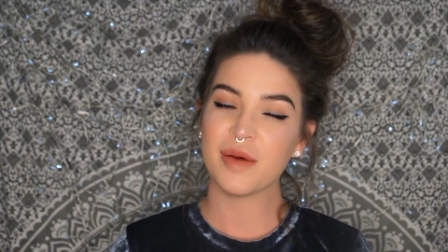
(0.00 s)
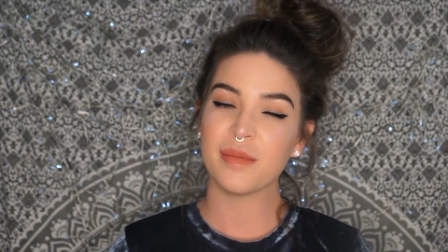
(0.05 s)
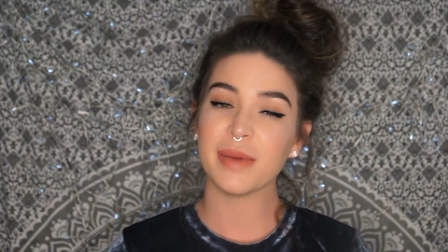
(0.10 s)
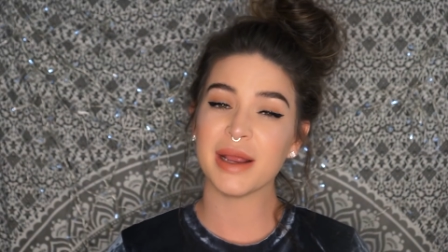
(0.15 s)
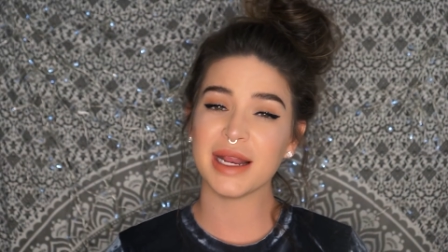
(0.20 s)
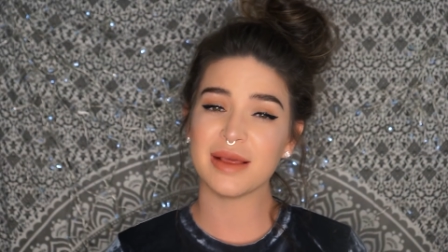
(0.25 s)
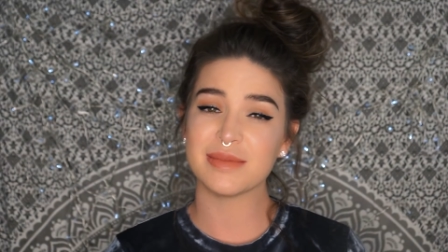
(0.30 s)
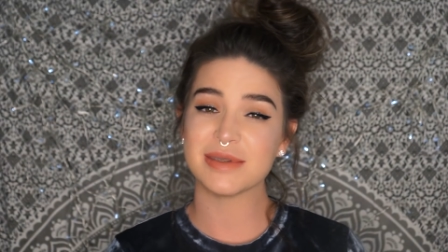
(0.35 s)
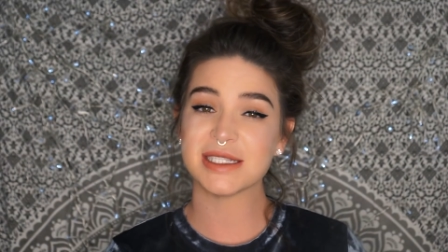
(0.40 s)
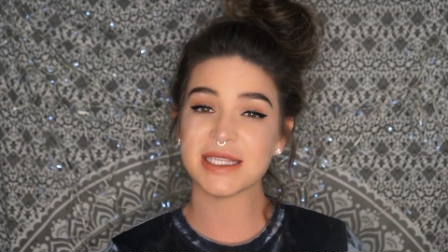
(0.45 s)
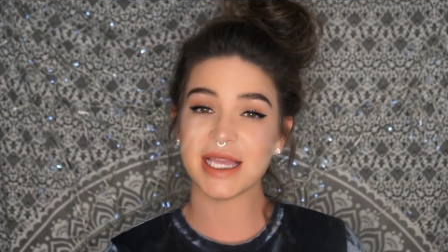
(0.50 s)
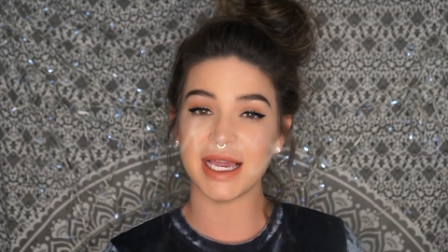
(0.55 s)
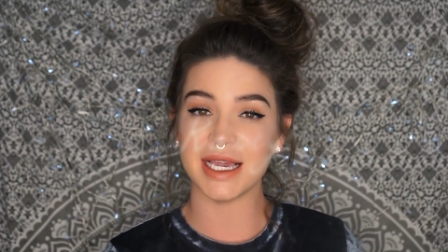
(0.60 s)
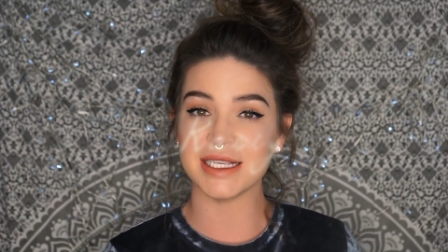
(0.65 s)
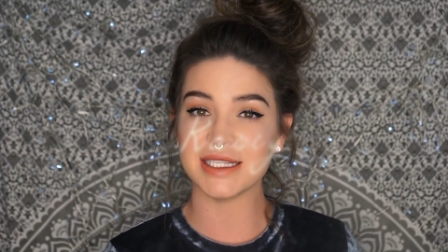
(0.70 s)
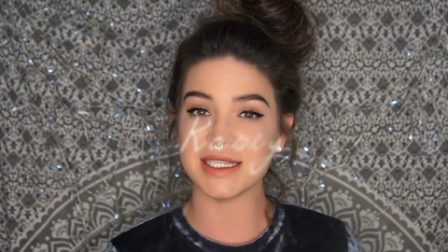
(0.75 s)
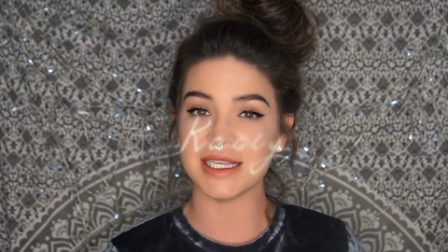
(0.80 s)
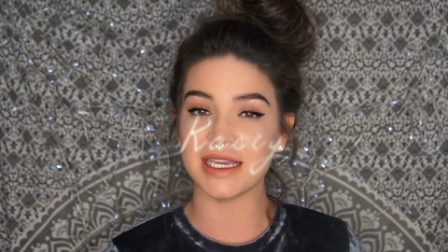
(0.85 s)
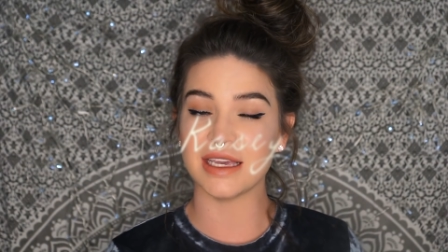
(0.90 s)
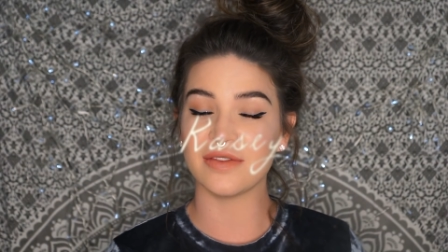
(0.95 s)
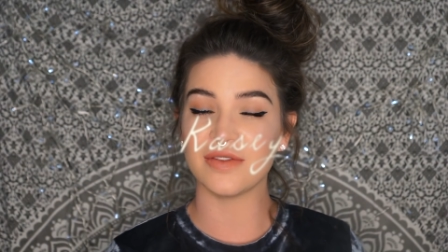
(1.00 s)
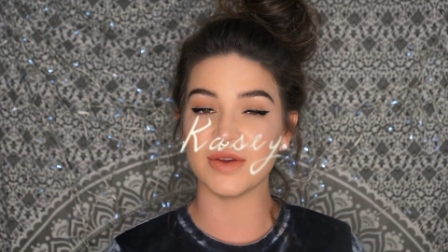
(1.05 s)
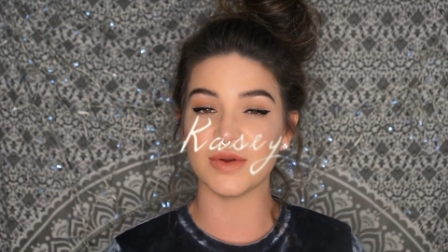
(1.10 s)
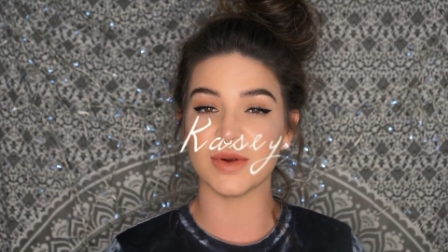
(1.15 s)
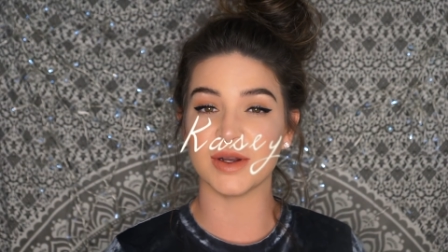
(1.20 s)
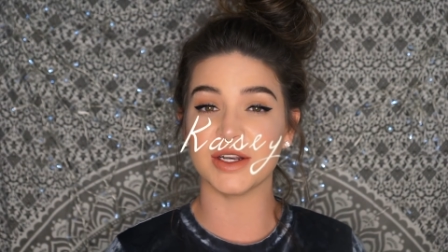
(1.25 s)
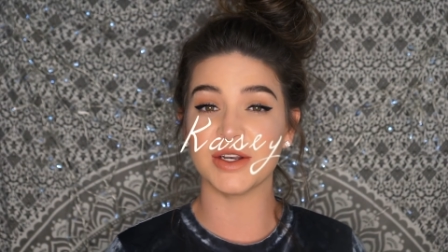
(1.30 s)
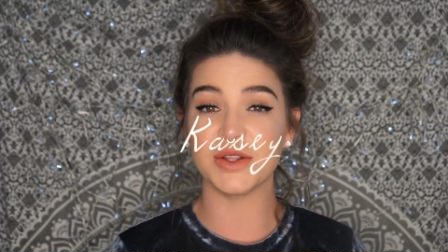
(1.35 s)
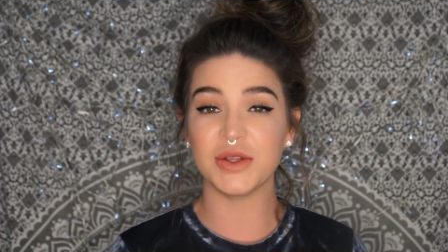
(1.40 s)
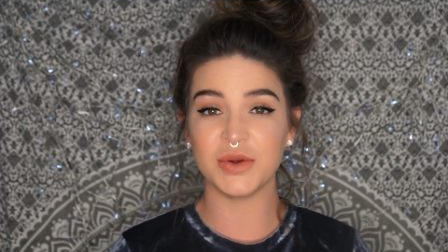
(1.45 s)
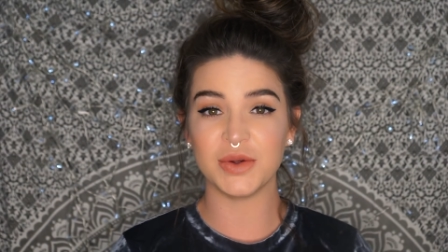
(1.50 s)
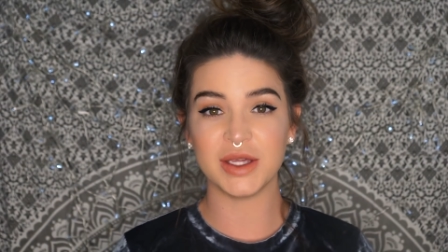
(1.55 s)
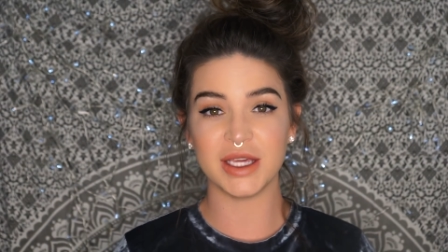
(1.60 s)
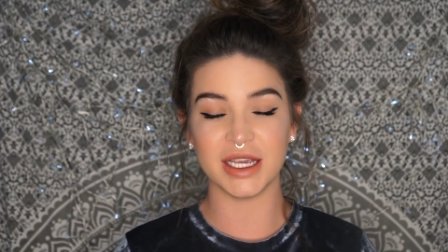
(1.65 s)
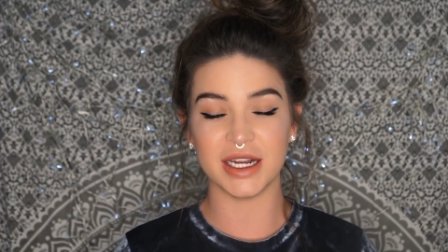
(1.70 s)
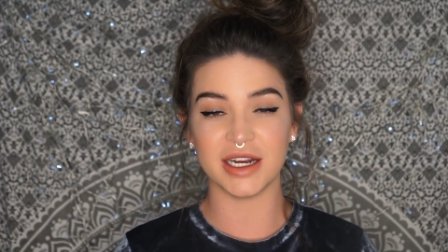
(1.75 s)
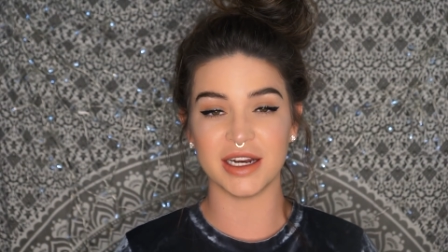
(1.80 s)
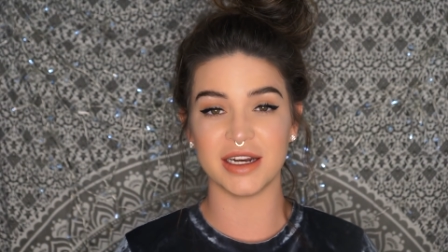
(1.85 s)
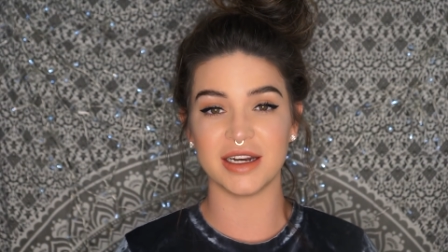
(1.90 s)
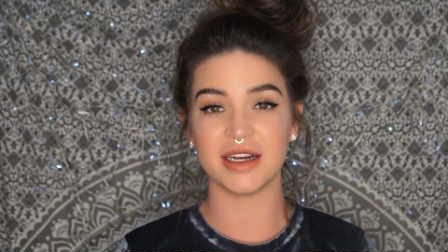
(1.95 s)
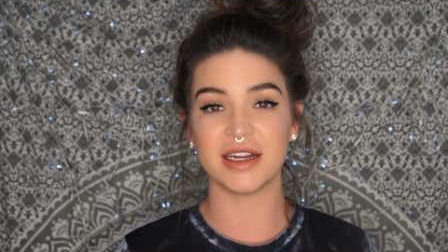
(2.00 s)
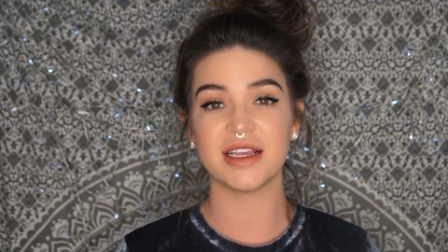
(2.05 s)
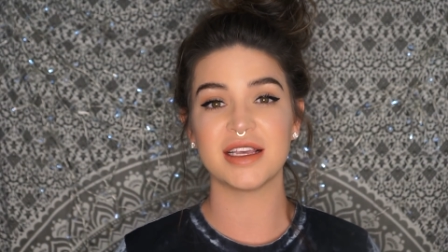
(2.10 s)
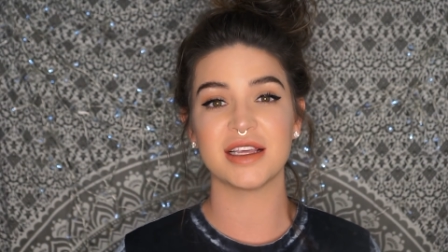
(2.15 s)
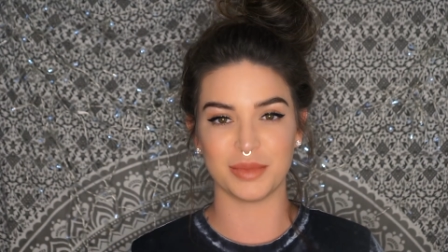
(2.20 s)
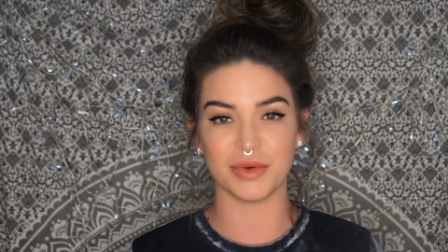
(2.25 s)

My name is Kasey if you are new here.